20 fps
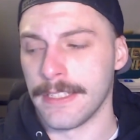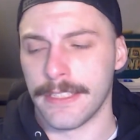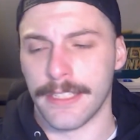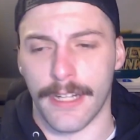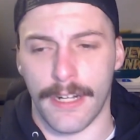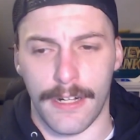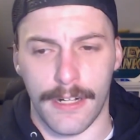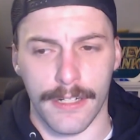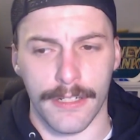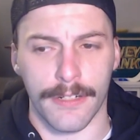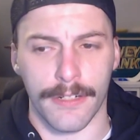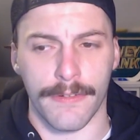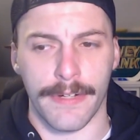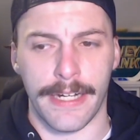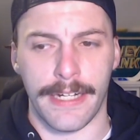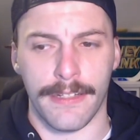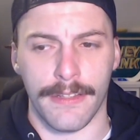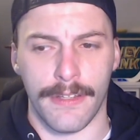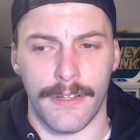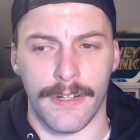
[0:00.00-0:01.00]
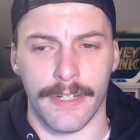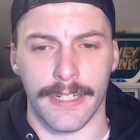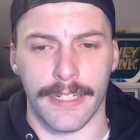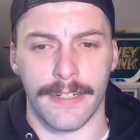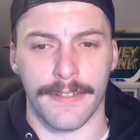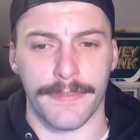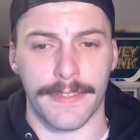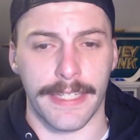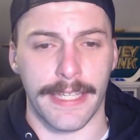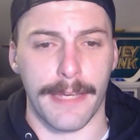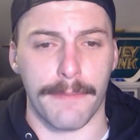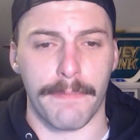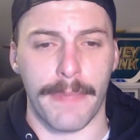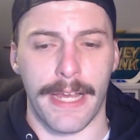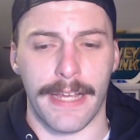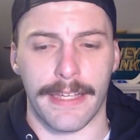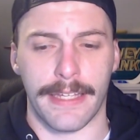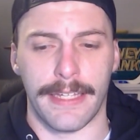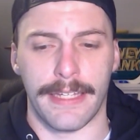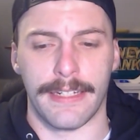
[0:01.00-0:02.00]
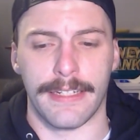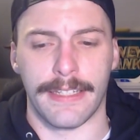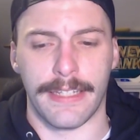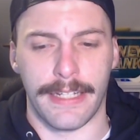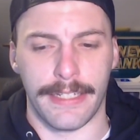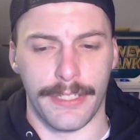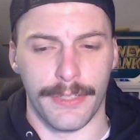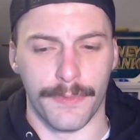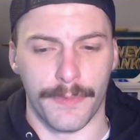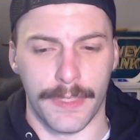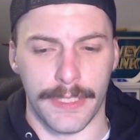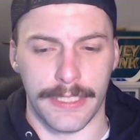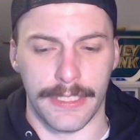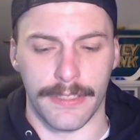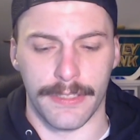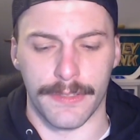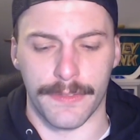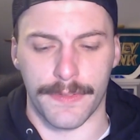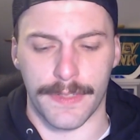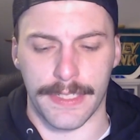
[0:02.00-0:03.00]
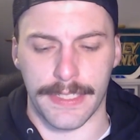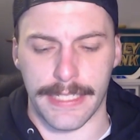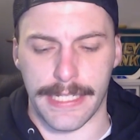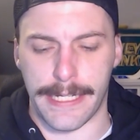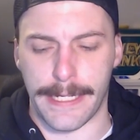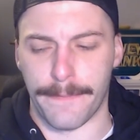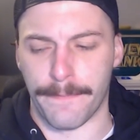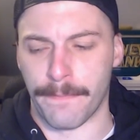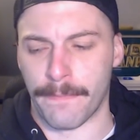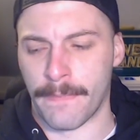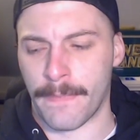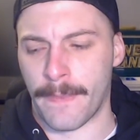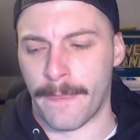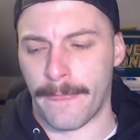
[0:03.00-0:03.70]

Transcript: You hung around long enough to get back in, and then you won in overtime.